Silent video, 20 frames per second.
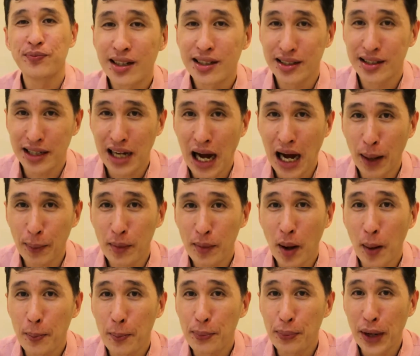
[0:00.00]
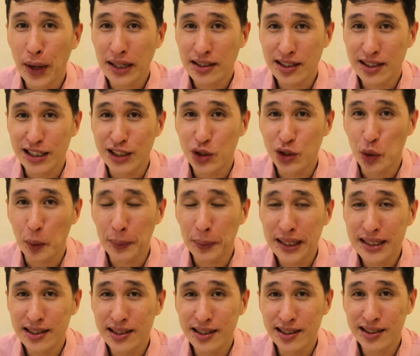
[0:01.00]
The cup breaks into
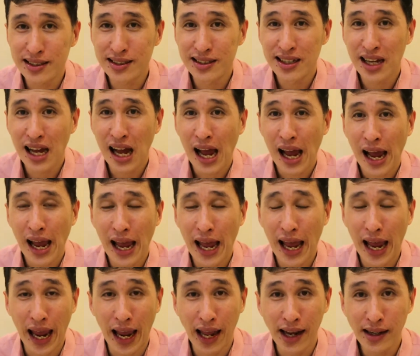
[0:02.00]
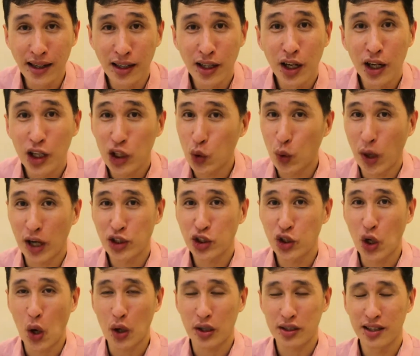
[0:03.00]
pieces and you are
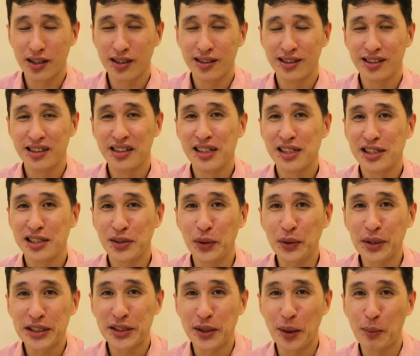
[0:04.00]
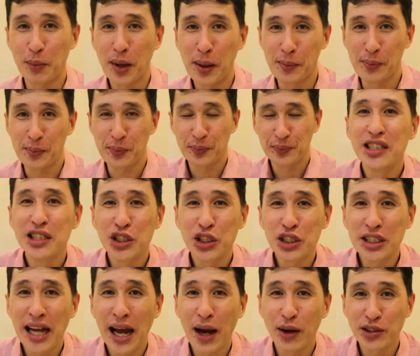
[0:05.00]
shocked. So is your mom. She
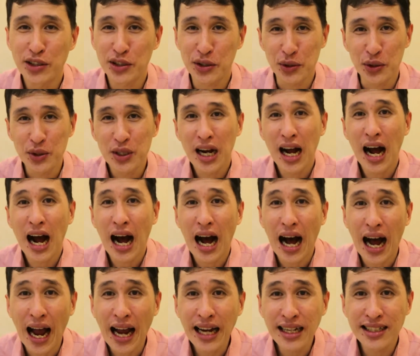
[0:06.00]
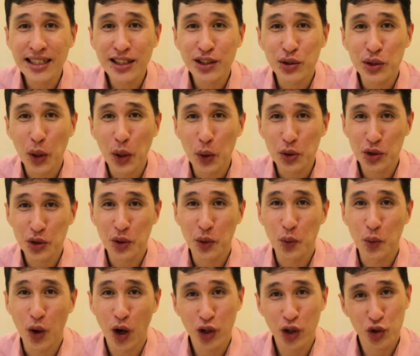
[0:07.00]
tells you, I need to go to the
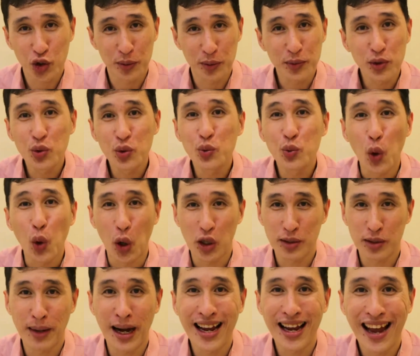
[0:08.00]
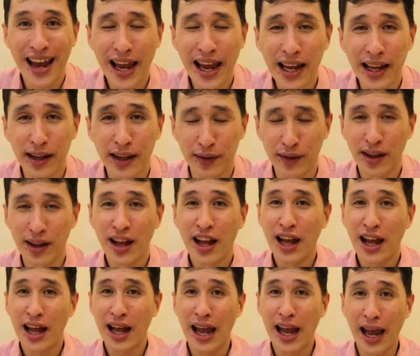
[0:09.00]
washroom to wash my hand.
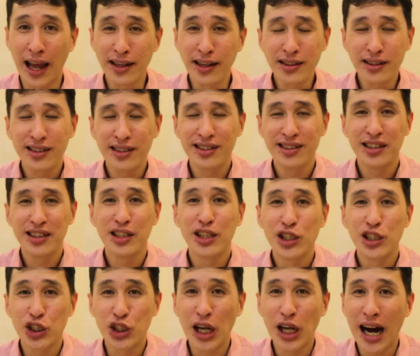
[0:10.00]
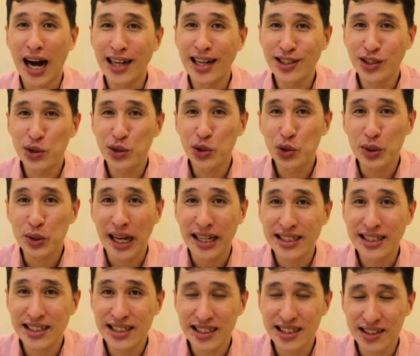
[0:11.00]
And she asks you to get
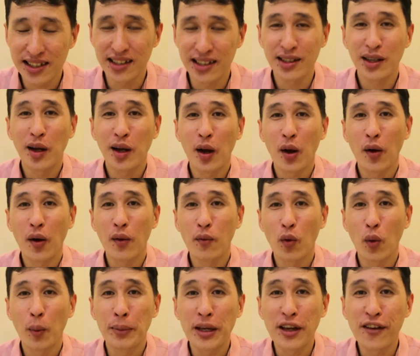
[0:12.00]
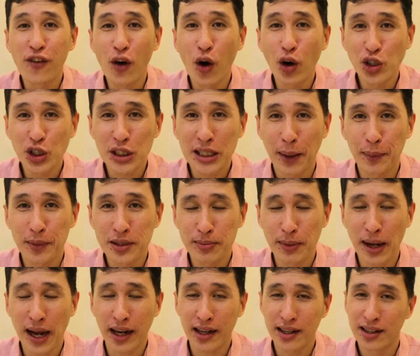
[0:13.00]
seated before she comes
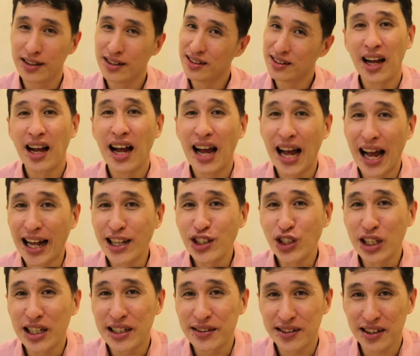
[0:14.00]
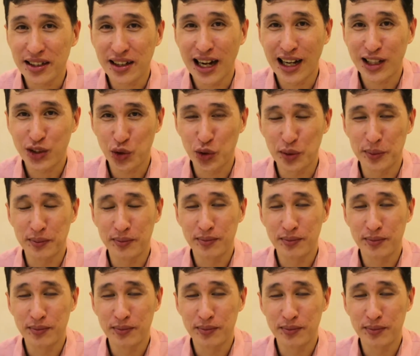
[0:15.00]
back and she leaves the classroom.